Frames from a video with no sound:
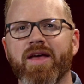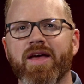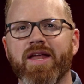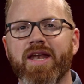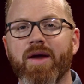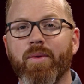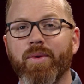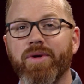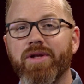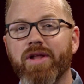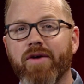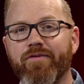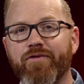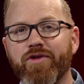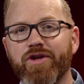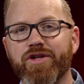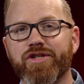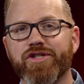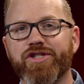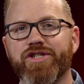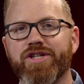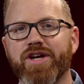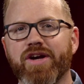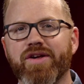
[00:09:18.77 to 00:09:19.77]
Now, we'd love for you to
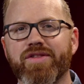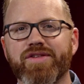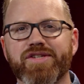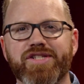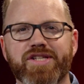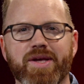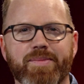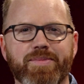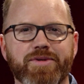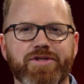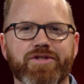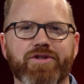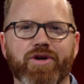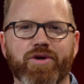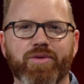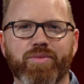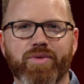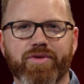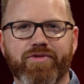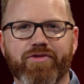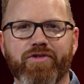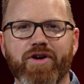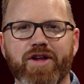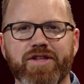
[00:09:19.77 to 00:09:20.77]
share this episode
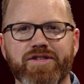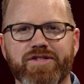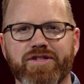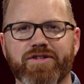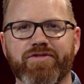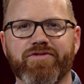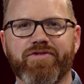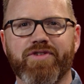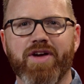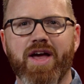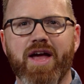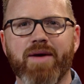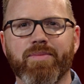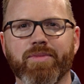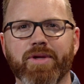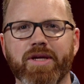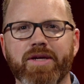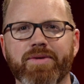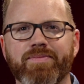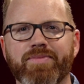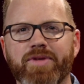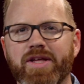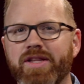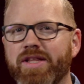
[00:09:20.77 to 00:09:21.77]
with friends and
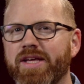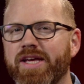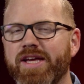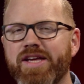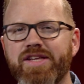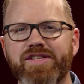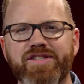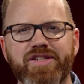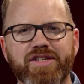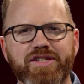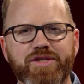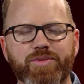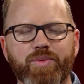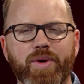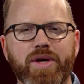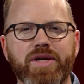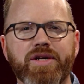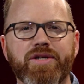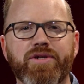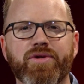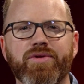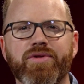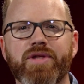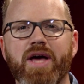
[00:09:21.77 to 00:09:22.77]
family. And the easiest way to
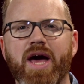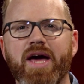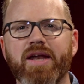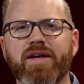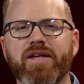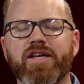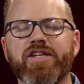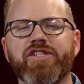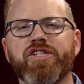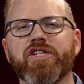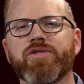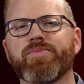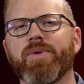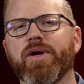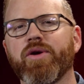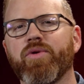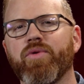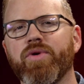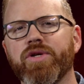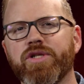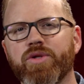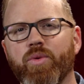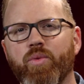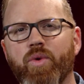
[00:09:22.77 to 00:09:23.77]
do that is just by
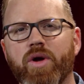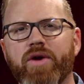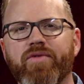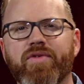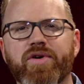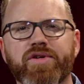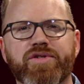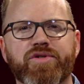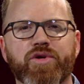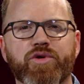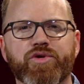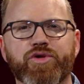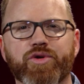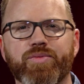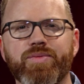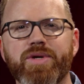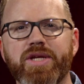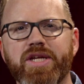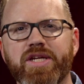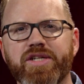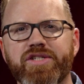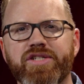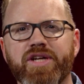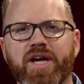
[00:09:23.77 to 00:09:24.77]
going to one of our social
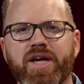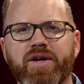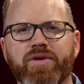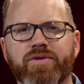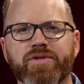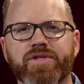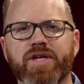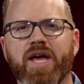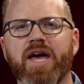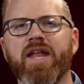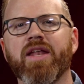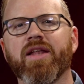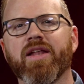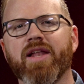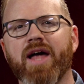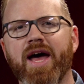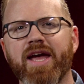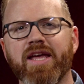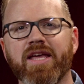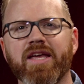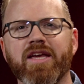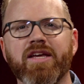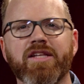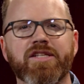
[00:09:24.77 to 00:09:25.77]
media channels and
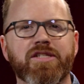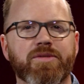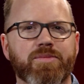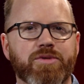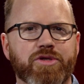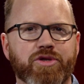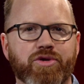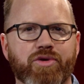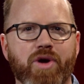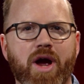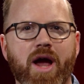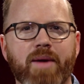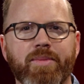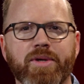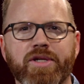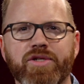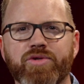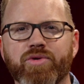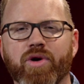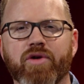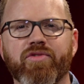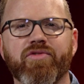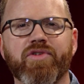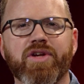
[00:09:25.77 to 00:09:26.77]
liking and subscribing
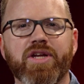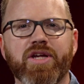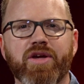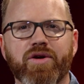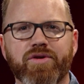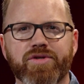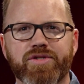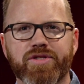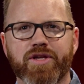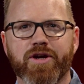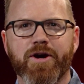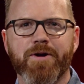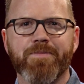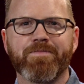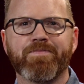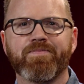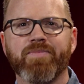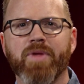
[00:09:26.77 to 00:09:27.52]
to our videos there.